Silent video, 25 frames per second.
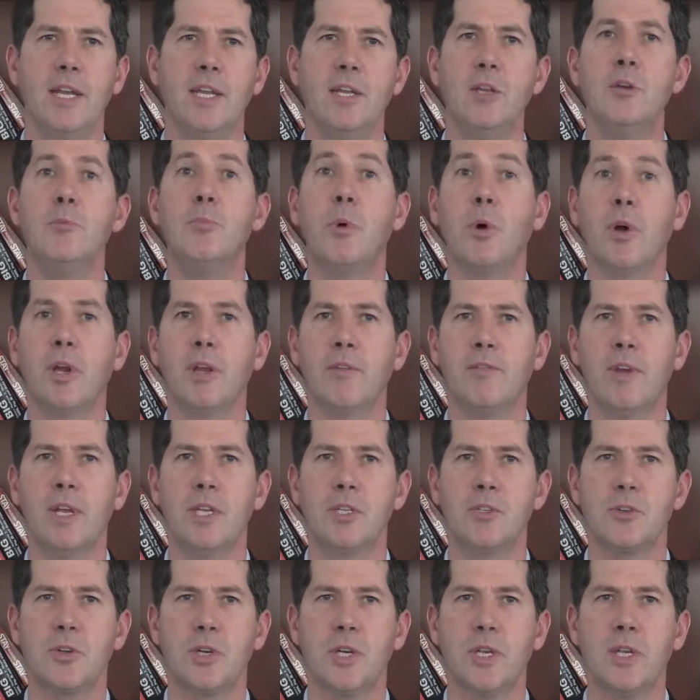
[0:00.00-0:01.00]
a new point of
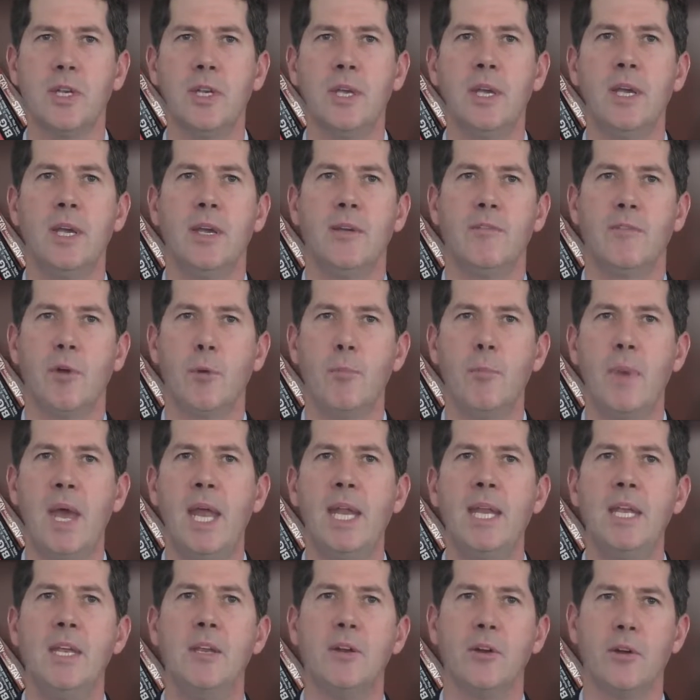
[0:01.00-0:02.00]
entry for
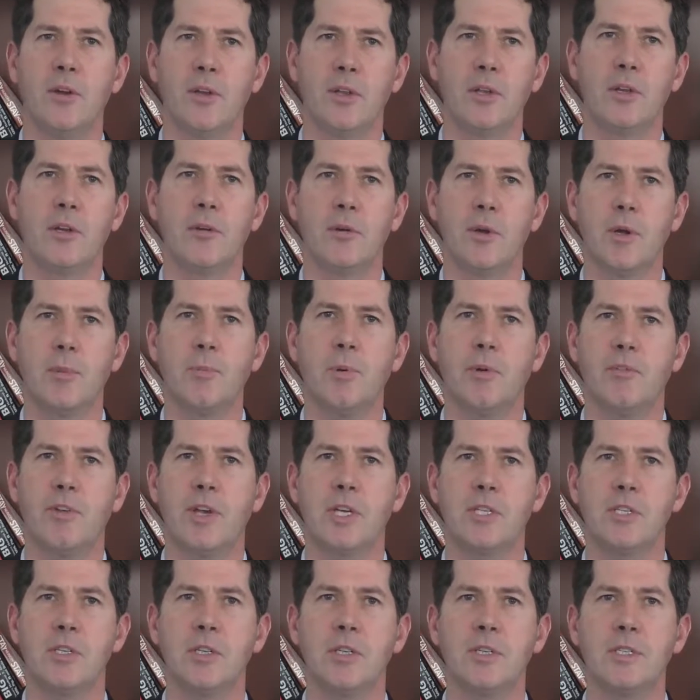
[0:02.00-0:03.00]
many early career
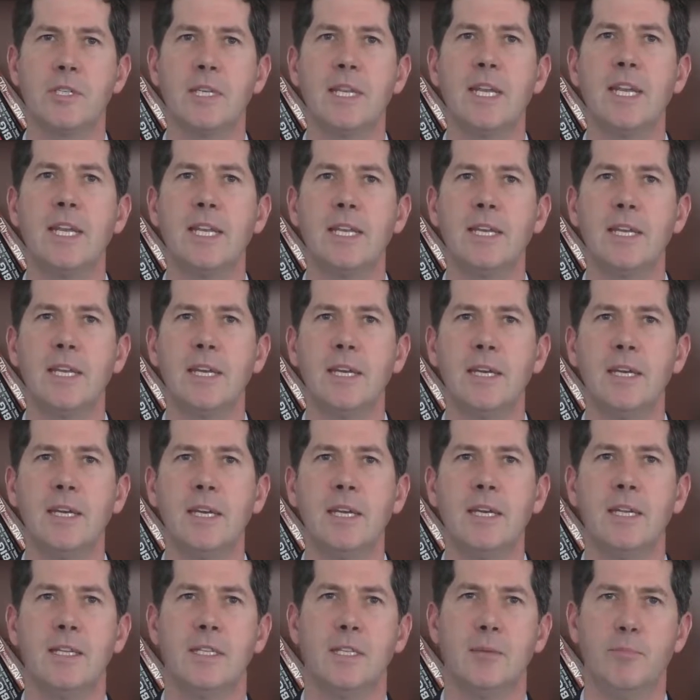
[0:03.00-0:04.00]
professionals in India
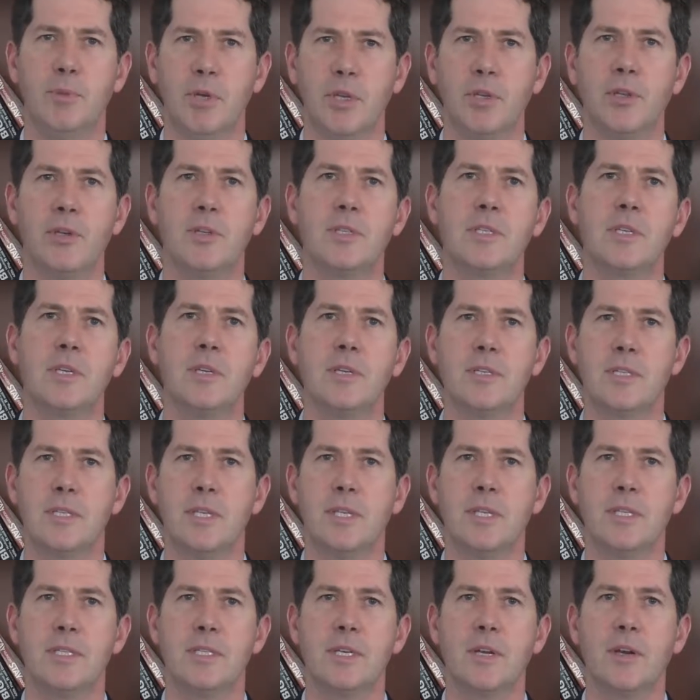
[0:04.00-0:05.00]
to build their skills in
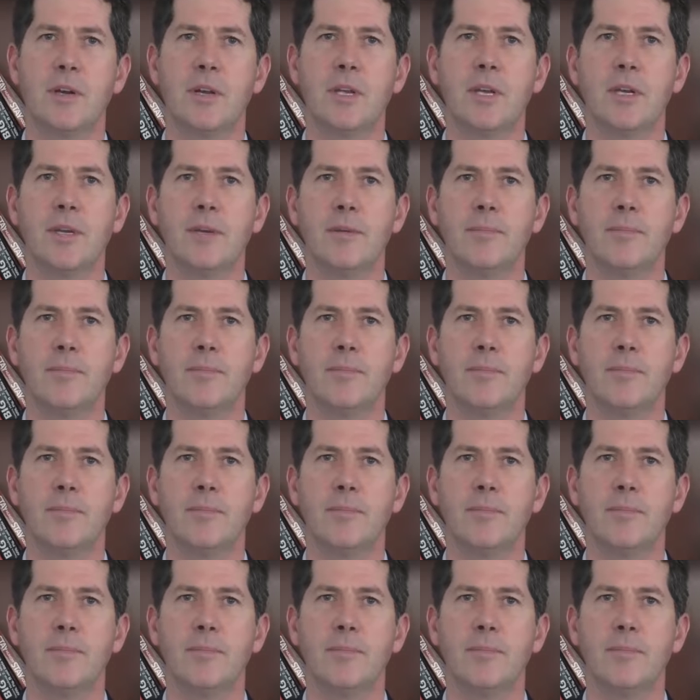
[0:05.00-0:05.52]
this area.